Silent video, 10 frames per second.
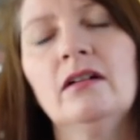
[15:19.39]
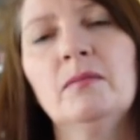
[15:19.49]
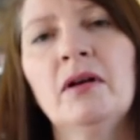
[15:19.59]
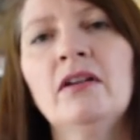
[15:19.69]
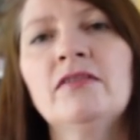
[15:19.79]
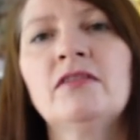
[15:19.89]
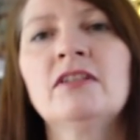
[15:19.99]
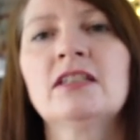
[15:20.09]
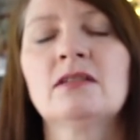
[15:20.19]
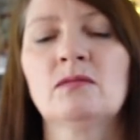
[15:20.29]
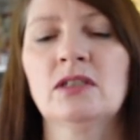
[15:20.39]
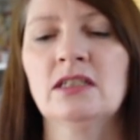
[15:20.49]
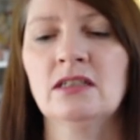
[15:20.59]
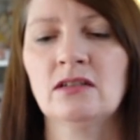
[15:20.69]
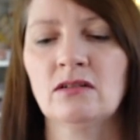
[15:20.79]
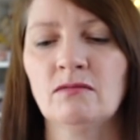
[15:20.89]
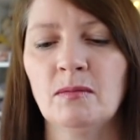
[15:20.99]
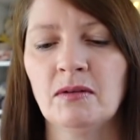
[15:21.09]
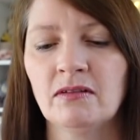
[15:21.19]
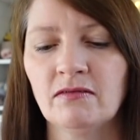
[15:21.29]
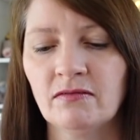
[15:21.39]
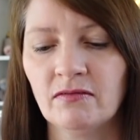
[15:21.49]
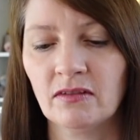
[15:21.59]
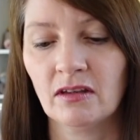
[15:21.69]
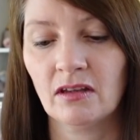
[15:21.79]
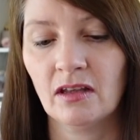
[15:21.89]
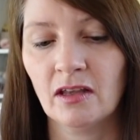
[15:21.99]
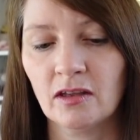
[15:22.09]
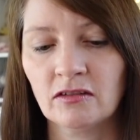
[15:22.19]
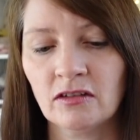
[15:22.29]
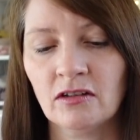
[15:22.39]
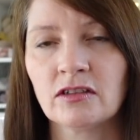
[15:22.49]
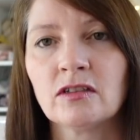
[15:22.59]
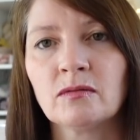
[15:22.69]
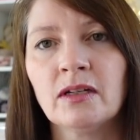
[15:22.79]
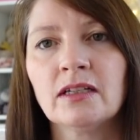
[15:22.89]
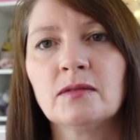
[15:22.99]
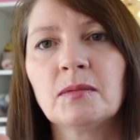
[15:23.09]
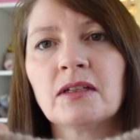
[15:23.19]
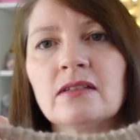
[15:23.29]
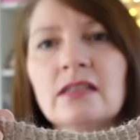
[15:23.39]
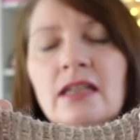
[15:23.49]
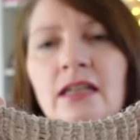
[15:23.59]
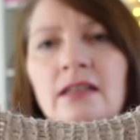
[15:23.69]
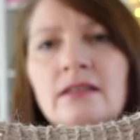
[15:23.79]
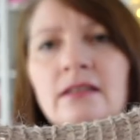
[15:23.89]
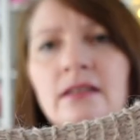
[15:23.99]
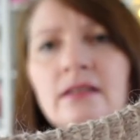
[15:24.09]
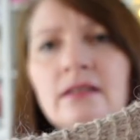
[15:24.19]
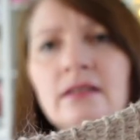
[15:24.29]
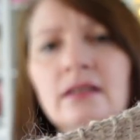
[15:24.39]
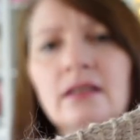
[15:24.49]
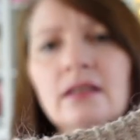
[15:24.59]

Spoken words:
Part of the reason why I didn't do the ribbing at the start as well is because it has this,